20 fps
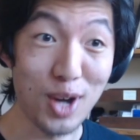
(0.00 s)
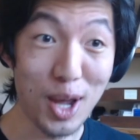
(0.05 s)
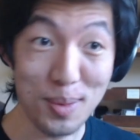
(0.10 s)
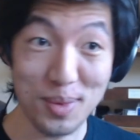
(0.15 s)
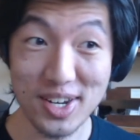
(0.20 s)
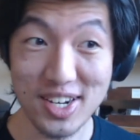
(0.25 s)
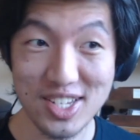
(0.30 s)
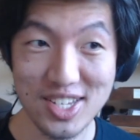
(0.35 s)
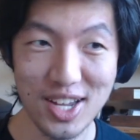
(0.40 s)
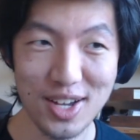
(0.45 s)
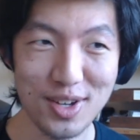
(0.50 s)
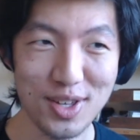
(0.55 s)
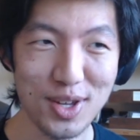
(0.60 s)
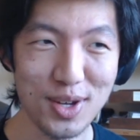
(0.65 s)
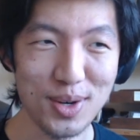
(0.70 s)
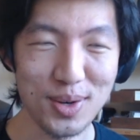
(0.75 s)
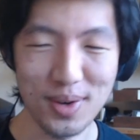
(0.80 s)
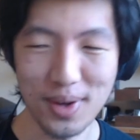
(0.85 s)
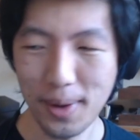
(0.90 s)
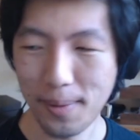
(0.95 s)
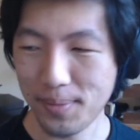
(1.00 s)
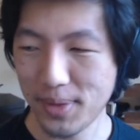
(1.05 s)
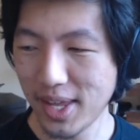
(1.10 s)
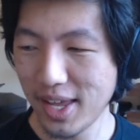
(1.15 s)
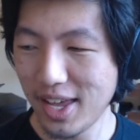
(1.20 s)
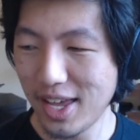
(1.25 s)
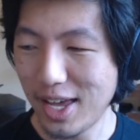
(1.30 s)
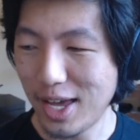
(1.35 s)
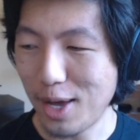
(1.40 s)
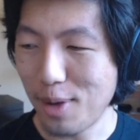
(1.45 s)
I'm going to tell you.
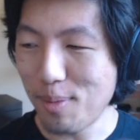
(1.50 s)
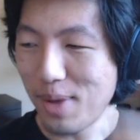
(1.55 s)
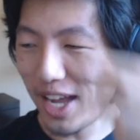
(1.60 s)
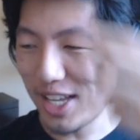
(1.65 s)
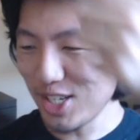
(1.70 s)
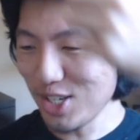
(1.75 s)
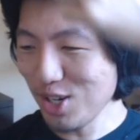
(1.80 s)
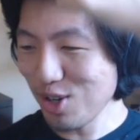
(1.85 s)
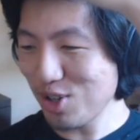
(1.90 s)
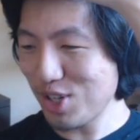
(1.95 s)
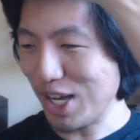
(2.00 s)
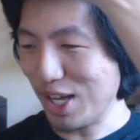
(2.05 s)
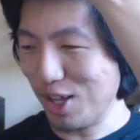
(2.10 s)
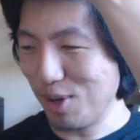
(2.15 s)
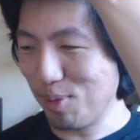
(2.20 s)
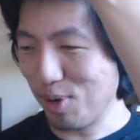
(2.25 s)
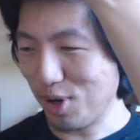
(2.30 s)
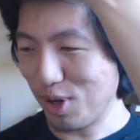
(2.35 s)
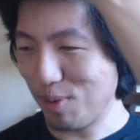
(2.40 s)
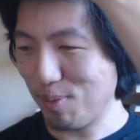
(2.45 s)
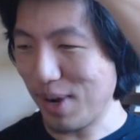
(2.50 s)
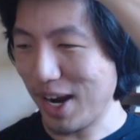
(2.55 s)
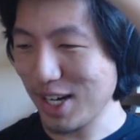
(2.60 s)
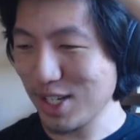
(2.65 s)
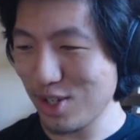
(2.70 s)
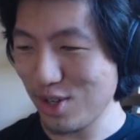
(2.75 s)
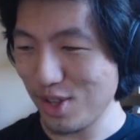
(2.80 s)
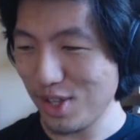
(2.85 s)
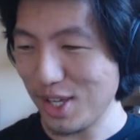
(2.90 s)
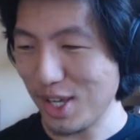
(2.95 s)
Imagine you're teleported back
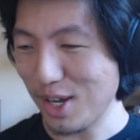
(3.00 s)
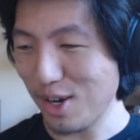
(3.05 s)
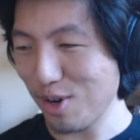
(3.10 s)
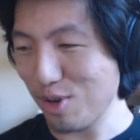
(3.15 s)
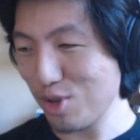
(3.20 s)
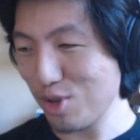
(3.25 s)
to the year